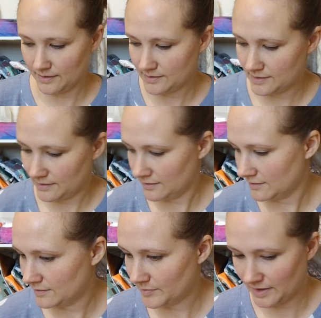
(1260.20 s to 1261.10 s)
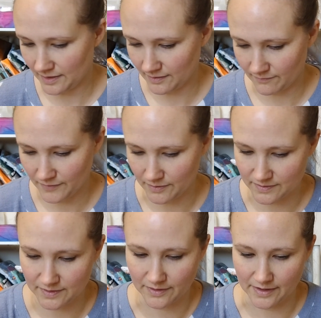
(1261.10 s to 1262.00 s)
let's see, getting
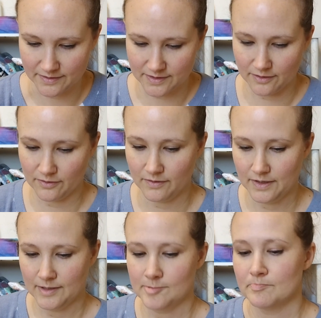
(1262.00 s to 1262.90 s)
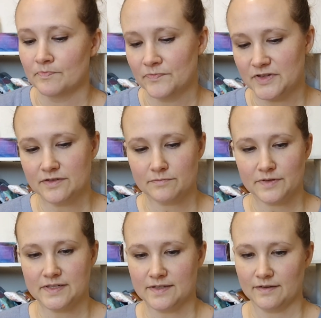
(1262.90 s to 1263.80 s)
confused. Alright, so just
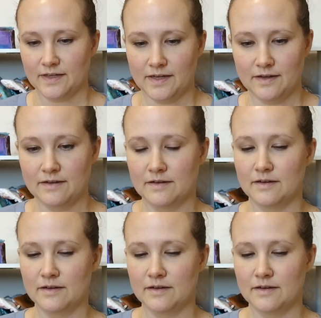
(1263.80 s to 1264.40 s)
recently,